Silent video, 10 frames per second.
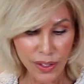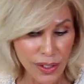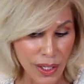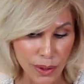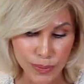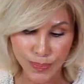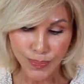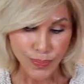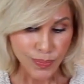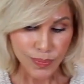you go,
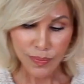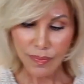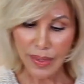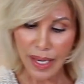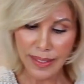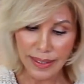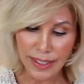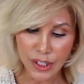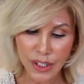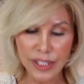a
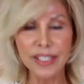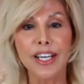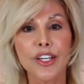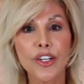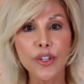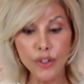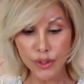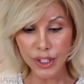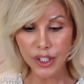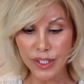delicious,
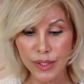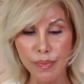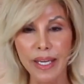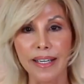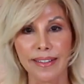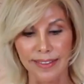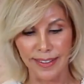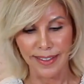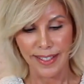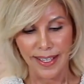nutritious
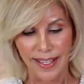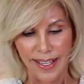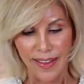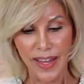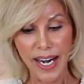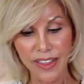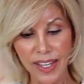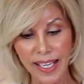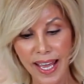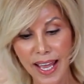meal that I
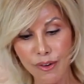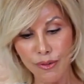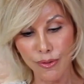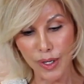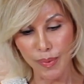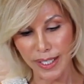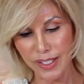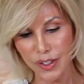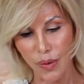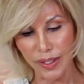think
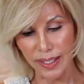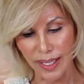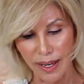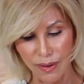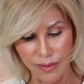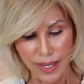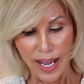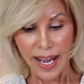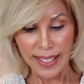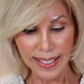everybody's going to love
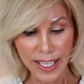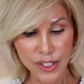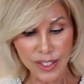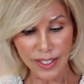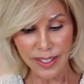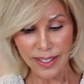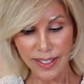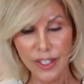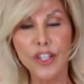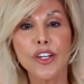unless
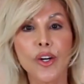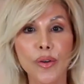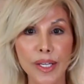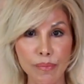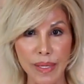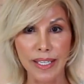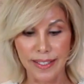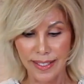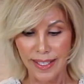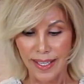you don't eat
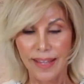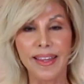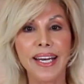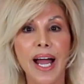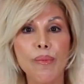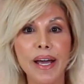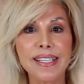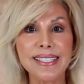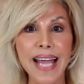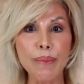meat. Then how about
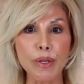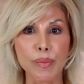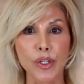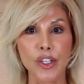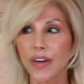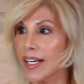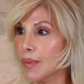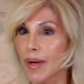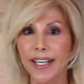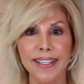a salmon burger,
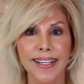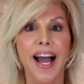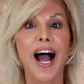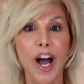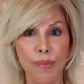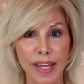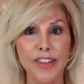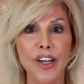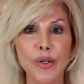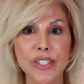anybody? I'll
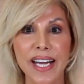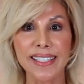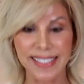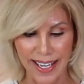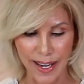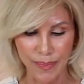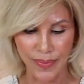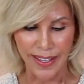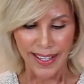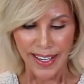make those next time.
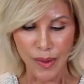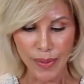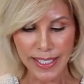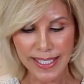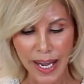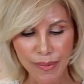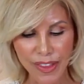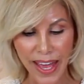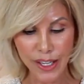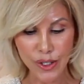In the meantime,
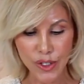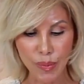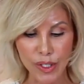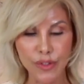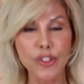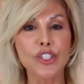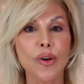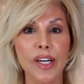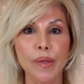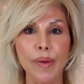thank you so much for
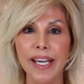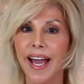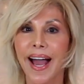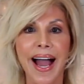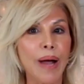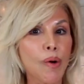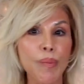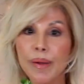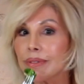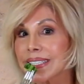joining me. I
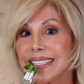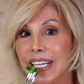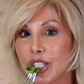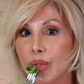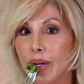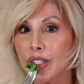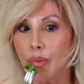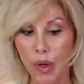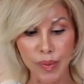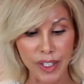won't be able to say too much
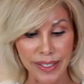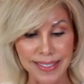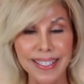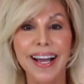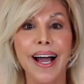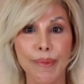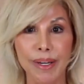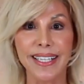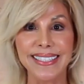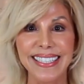more because I'm
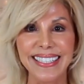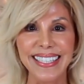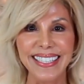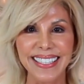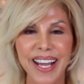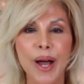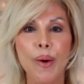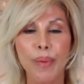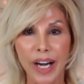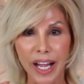going to dig in,
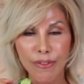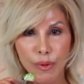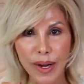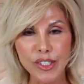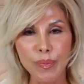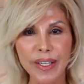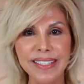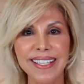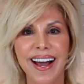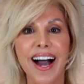but I'll have the
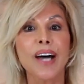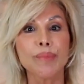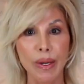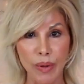recipes on my